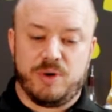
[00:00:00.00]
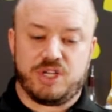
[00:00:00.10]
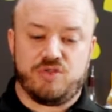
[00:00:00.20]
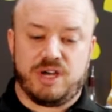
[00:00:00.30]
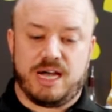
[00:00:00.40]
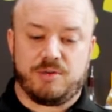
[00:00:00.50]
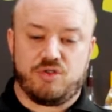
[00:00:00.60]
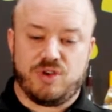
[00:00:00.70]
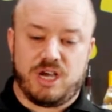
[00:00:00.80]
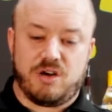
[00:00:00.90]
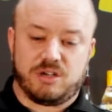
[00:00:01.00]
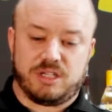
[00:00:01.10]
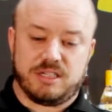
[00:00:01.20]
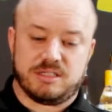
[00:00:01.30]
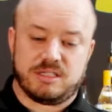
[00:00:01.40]
whiskey drinker how to drink
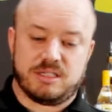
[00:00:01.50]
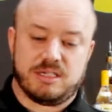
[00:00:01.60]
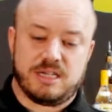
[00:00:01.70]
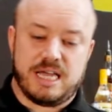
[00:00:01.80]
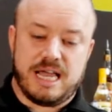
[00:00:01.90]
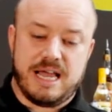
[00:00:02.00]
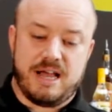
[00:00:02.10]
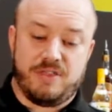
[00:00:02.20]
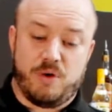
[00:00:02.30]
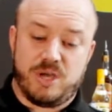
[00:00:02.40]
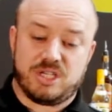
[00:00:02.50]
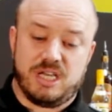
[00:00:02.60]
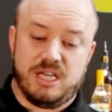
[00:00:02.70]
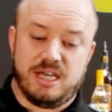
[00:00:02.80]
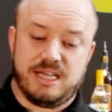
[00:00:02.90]
cocktails and the
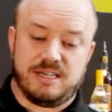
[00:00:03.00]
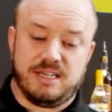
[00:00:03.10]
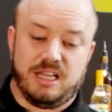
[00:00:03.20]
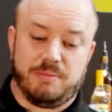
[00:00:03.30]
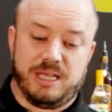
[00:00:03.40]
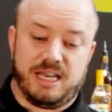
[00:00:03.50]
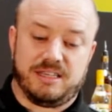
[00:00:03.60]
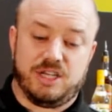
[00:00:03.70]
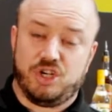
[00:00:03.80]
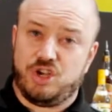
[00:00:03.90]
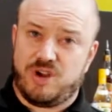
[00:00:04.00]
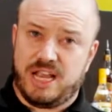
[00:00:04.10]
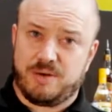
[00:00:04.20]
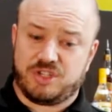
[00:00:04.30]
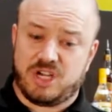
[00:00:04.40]
whiskey is a little bit like teaching your
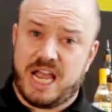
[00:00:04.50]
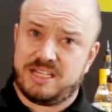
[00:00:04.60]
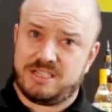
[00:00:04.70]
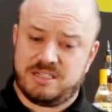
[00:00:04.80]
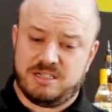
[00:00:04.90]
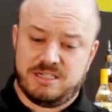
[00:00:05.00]
granny how to suck eggs.